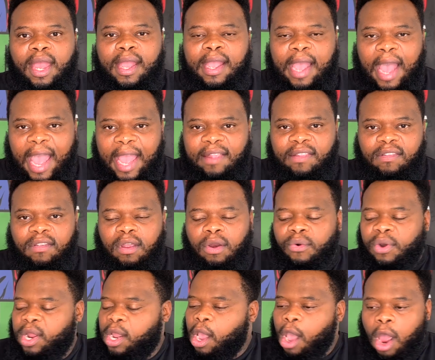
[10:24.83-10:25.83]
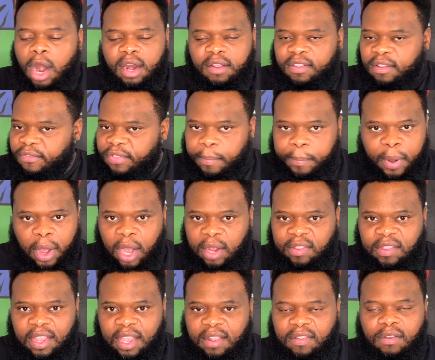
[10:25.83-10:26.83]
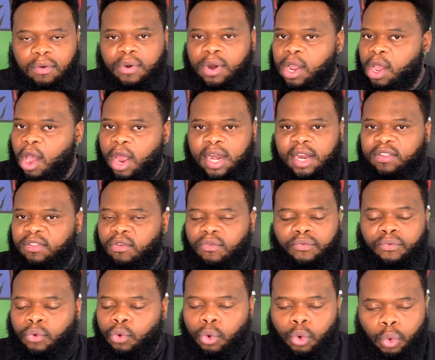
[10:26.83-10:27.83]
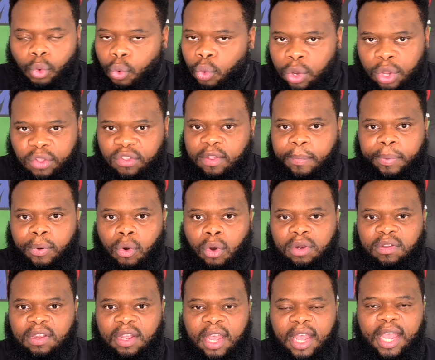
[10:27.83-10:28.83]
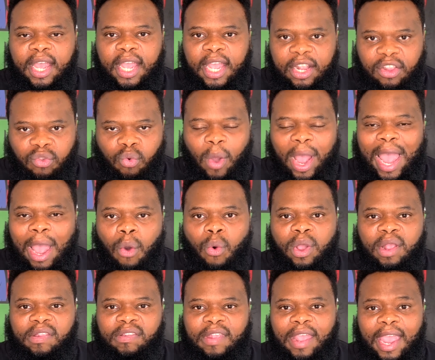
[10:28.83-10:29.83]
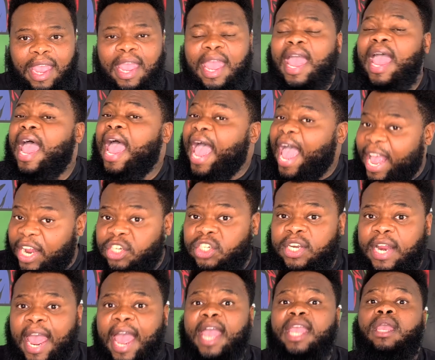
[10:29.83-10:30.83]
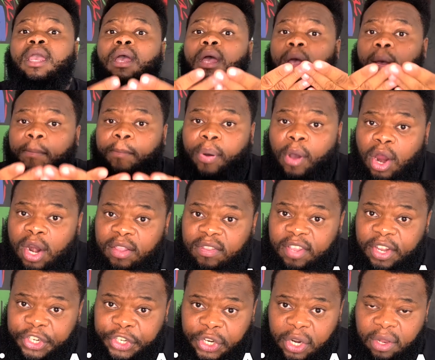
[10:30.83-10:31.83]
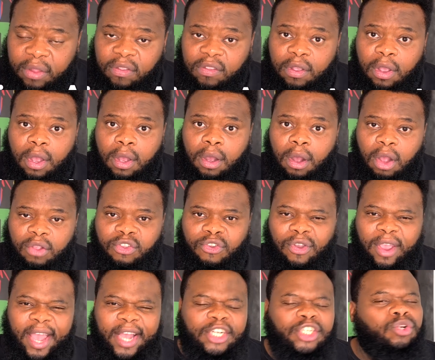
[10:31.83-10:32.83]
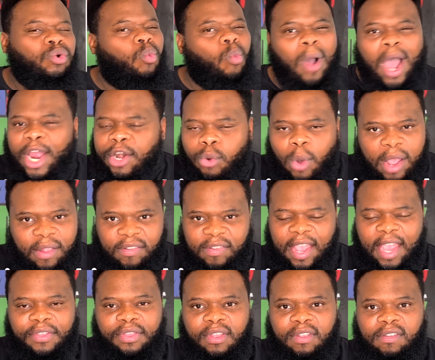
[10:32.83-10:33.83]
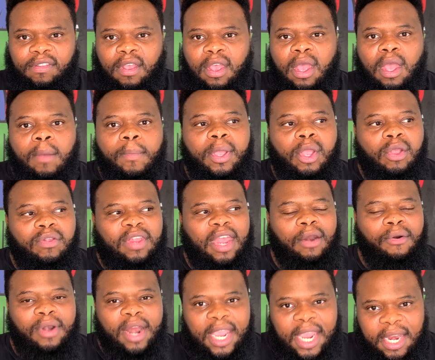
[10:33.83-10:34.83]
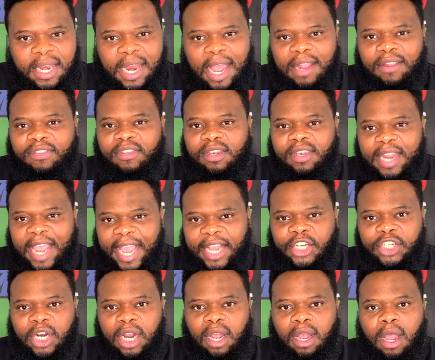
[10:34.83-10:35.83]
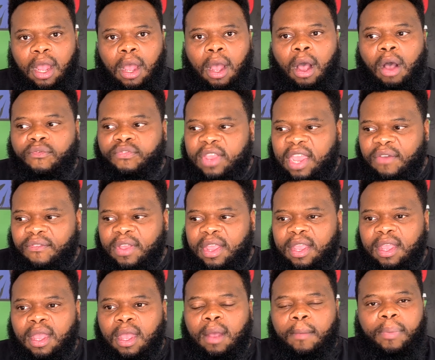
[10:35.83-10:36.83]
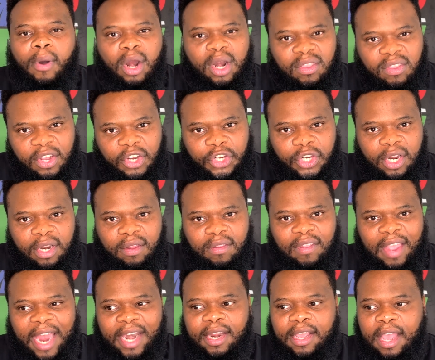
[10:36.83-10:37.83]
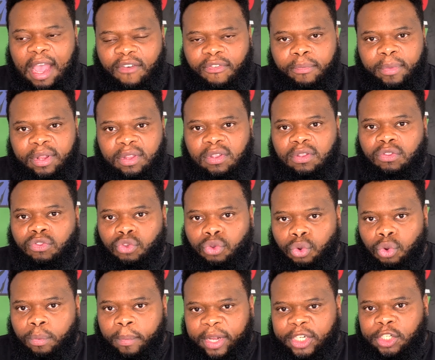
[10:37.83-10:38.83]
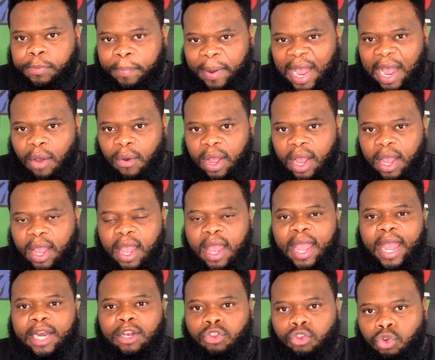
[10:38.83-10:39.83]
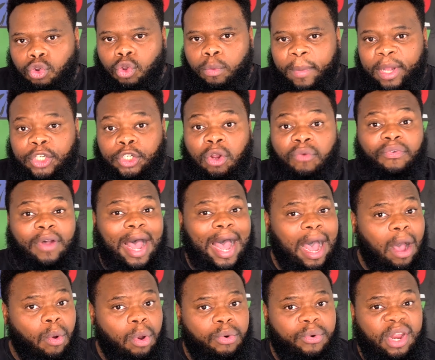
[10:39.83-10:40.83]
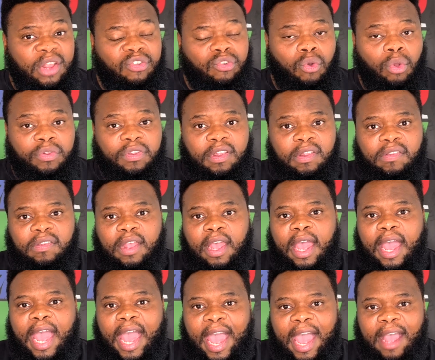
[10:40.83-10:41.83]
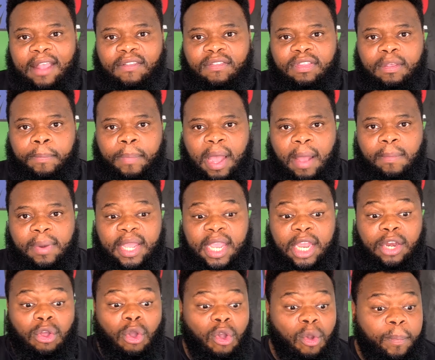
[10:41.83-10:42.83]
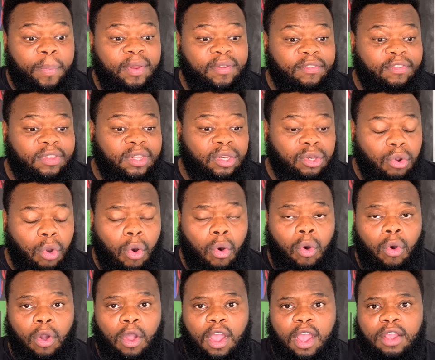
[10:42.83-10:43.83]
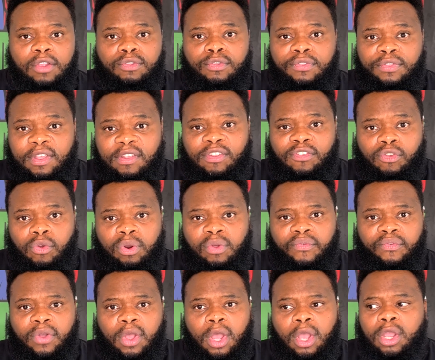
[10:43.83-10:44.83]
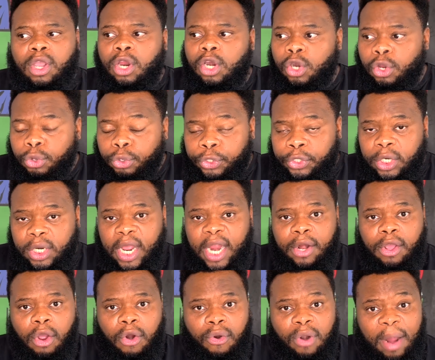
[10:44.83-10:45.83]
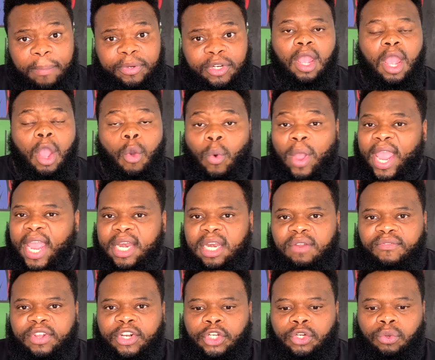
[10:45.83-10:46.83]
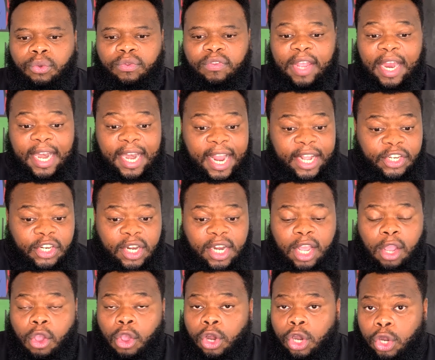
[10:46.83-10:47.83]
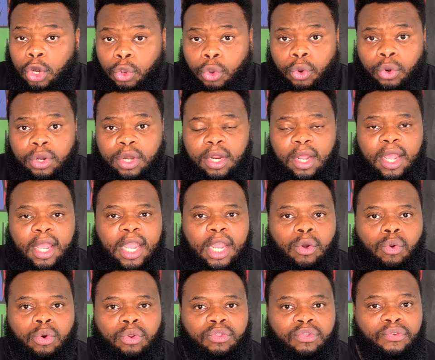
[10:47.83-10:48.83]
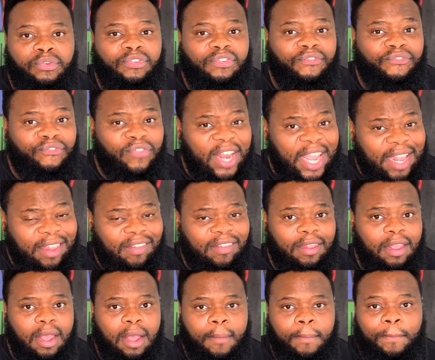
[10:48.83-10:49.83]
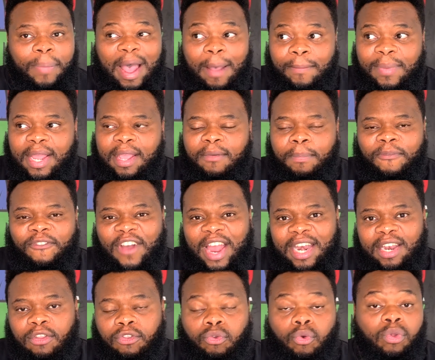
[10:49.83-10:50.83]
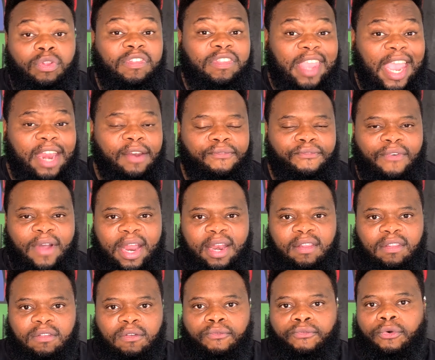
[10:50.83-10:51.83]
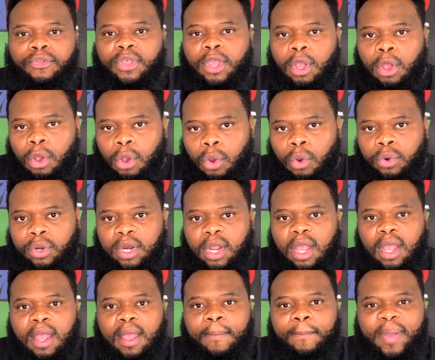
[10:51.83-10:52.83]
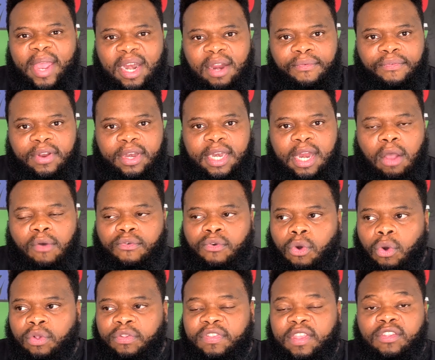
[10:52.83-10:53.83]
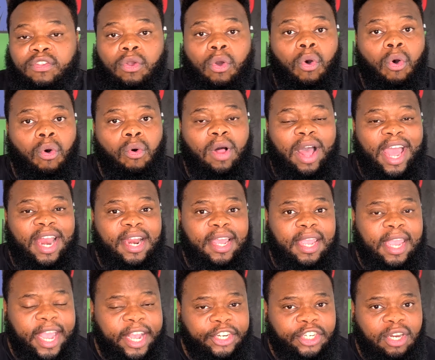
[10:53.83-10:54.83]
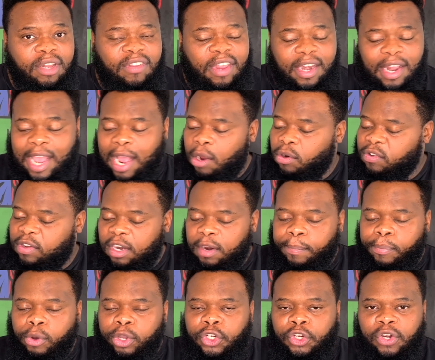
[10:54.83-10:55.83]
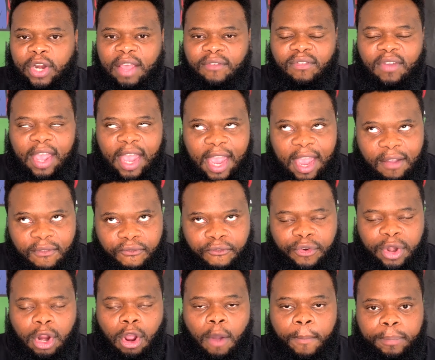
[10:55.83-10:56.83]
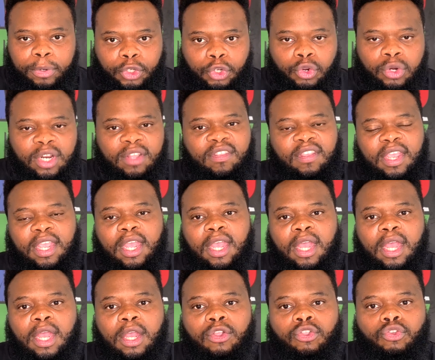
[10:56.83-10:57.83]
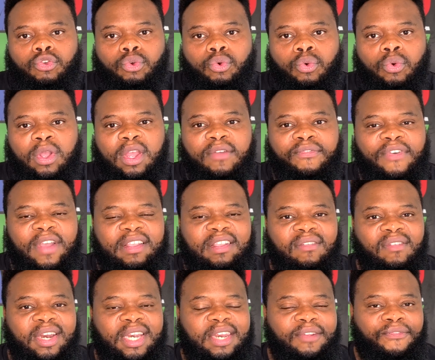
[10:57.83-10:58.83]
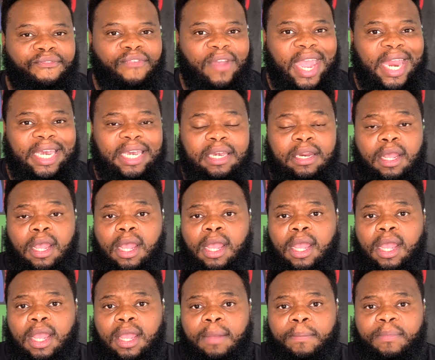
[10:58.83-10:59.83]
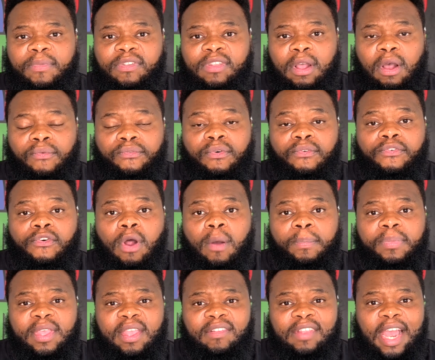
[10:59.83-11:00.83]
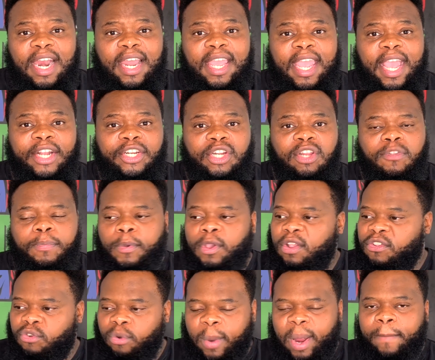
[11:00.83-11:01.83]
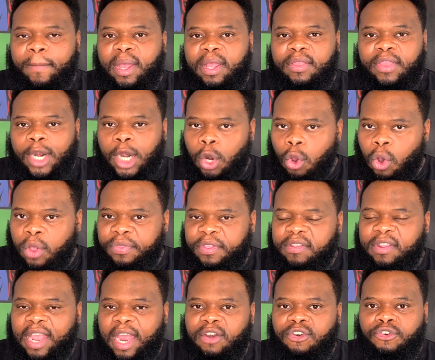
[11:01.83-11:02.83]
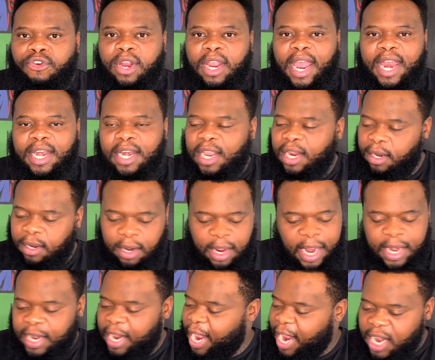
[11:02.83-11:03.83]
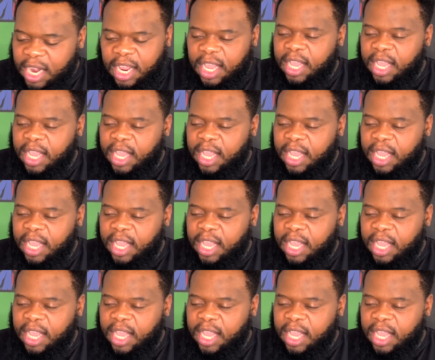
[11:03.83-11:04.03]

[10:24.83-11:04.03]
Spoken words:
Guys, regardless of the parties, regardless of who you support, it's why I always say hashtag politicians are trash. Why do I say this? Because I recognize the danger of giving politicians and government too much power and too much of our resources as the public. It opens the door to this sort of collusion and corruption where individuals allegedly collude in order to fleece public funds or state funds for their own benefit. Now, of course, these are all allegations, and Councillor Booi should have every opportunity to effectively defend himself from these allegations, because remember, the law in this country and any